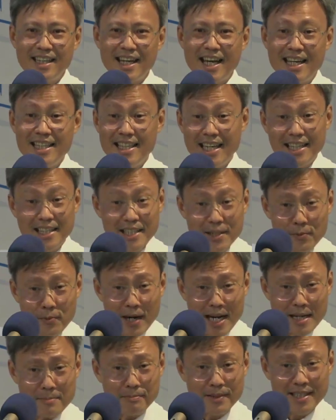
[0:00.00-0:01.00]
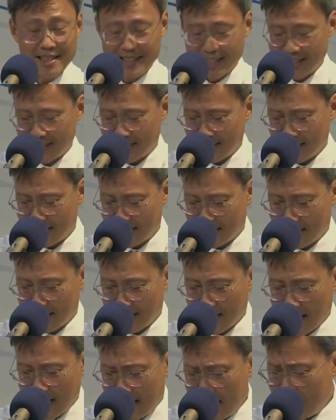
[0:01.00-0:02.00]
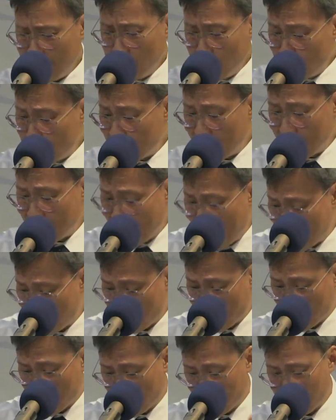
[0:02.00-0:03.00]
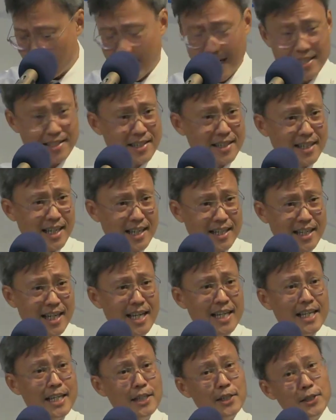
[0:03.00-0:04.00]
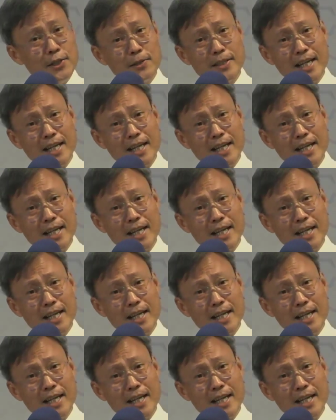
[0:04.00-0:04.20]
And yet he wept. He knew that Lazarus would rise again. He knew